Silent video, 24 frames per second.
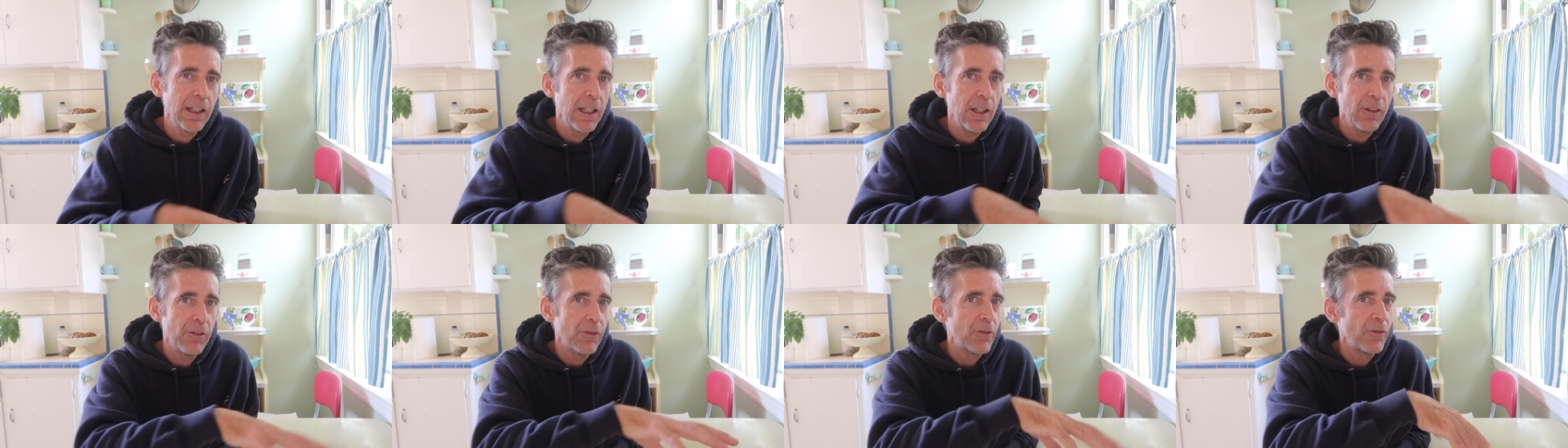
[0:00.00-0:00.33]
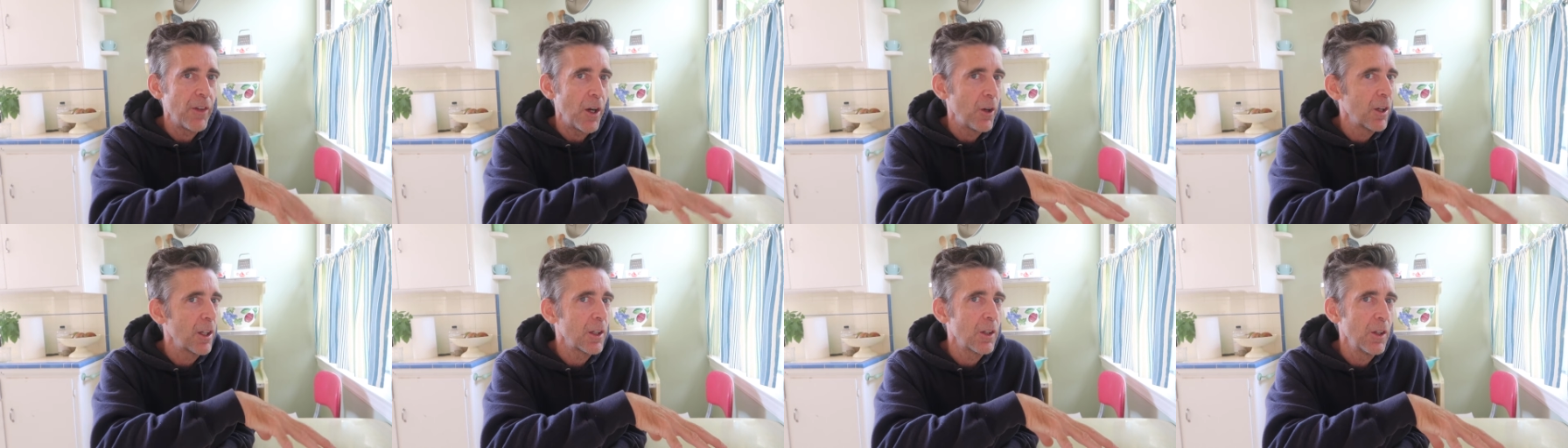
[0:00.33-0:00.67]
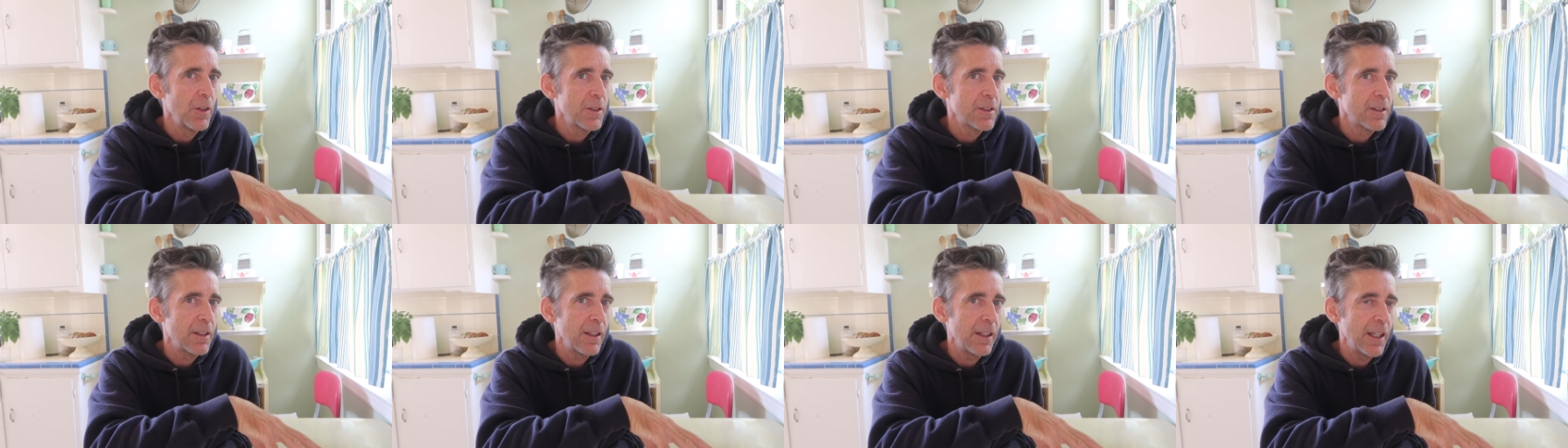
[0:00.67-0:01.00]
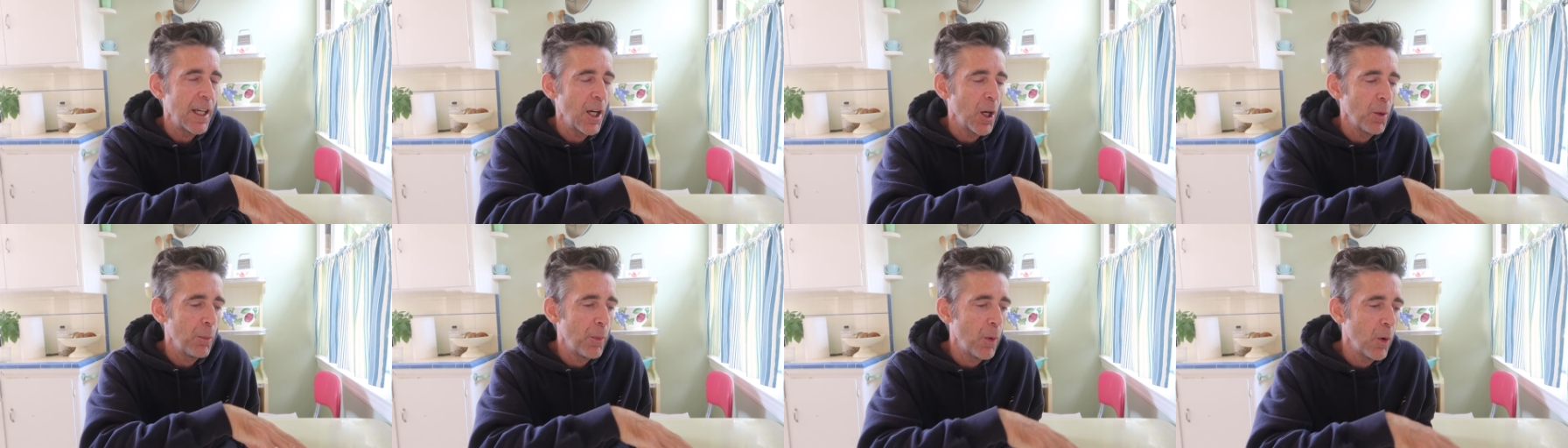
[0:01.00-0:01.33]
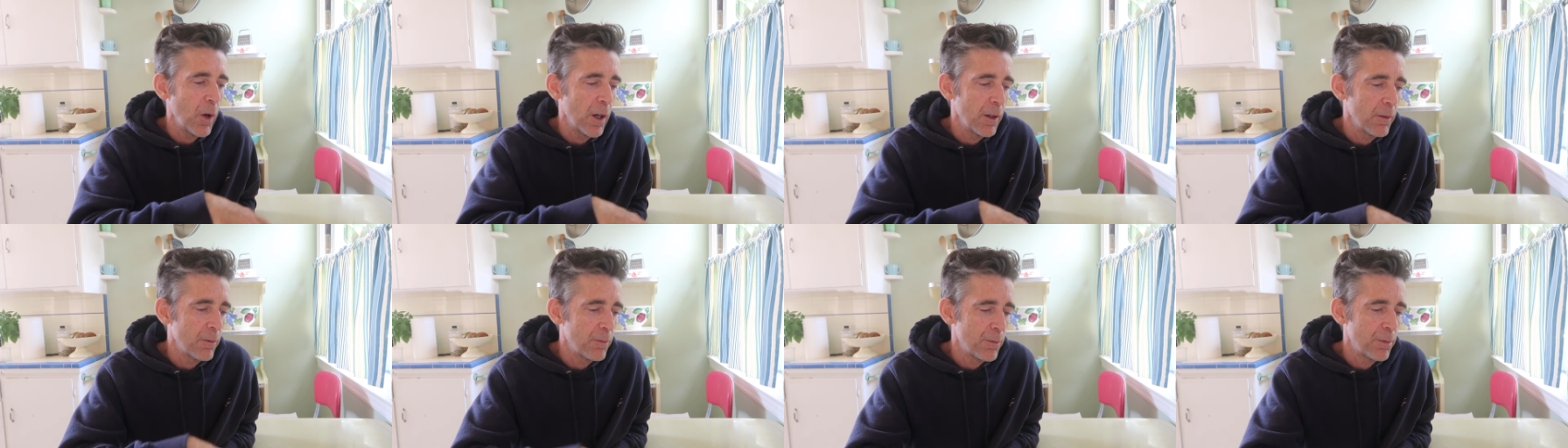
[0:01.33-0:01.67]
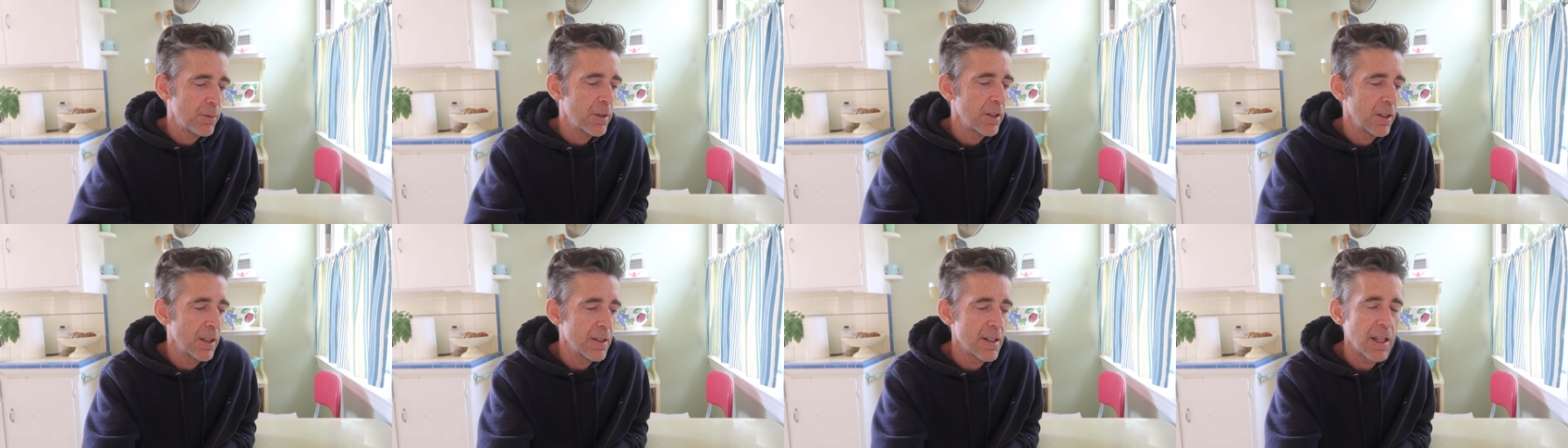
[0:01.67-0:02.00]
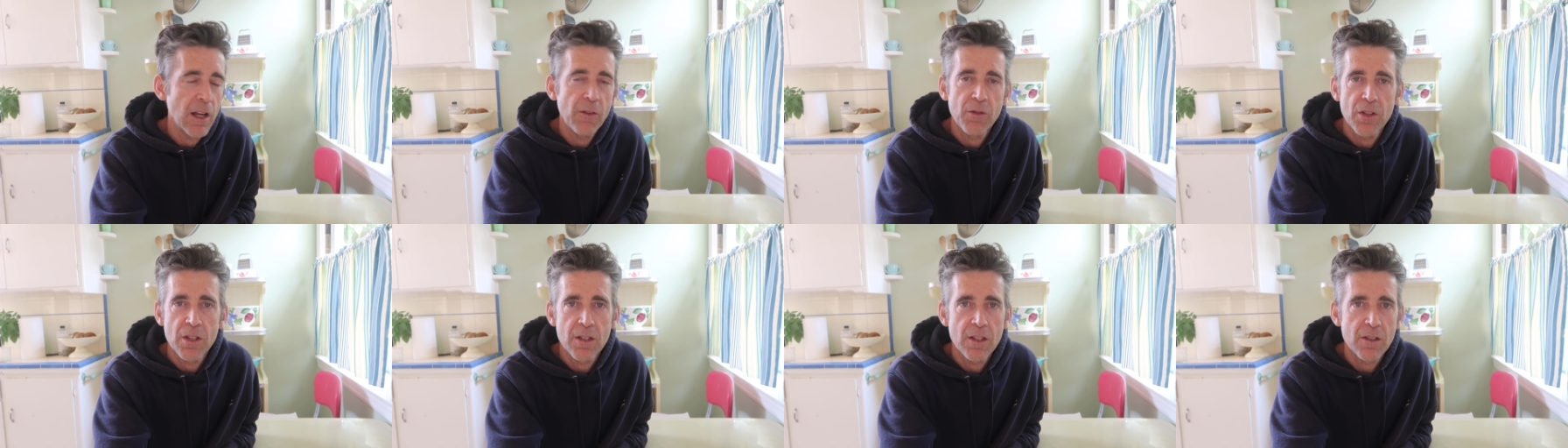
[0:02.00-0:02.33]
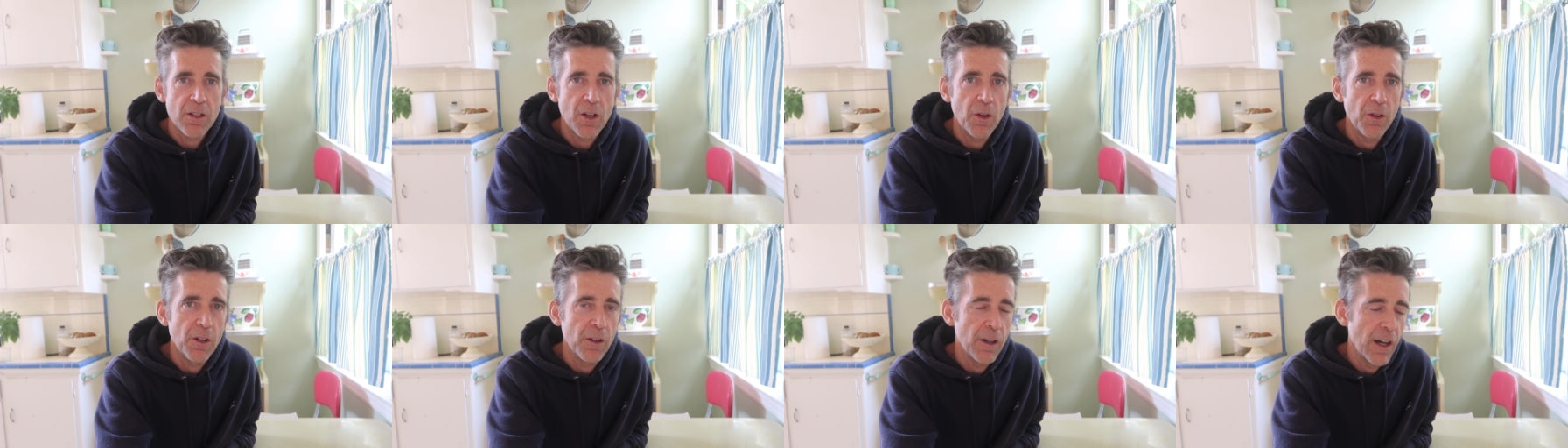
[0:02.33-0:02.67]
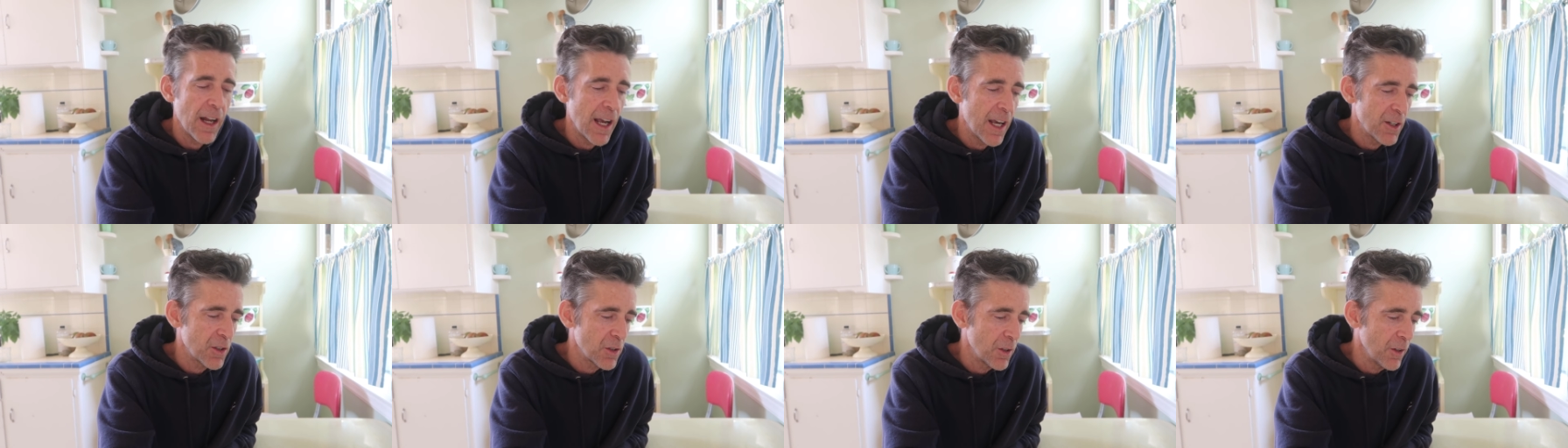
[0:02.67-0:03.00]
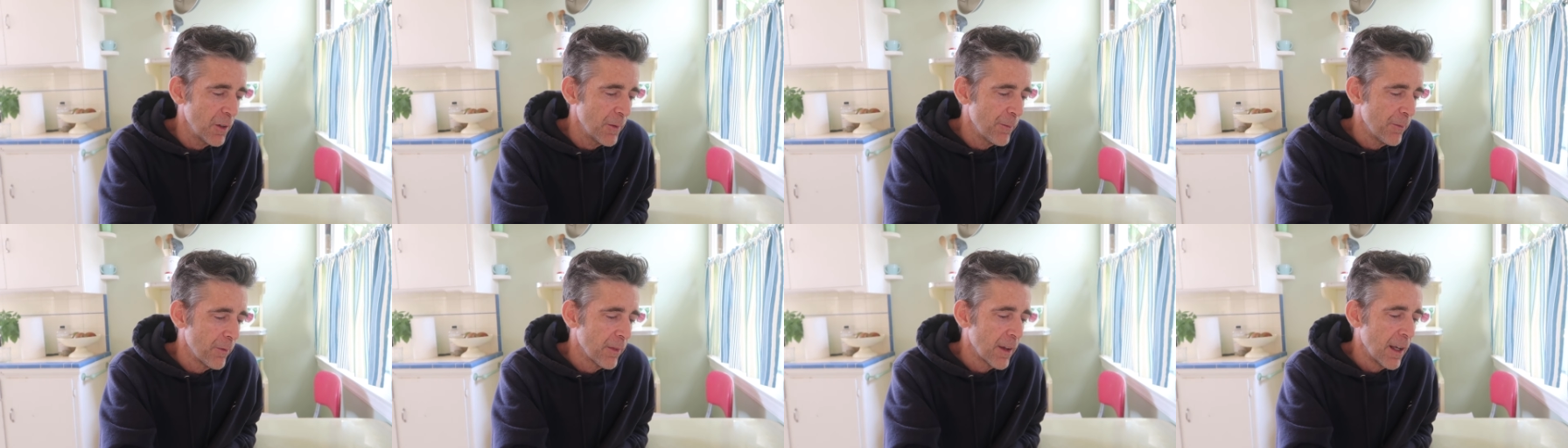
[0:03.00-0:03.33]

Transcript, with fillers: live very close to the airport to San Francisco International.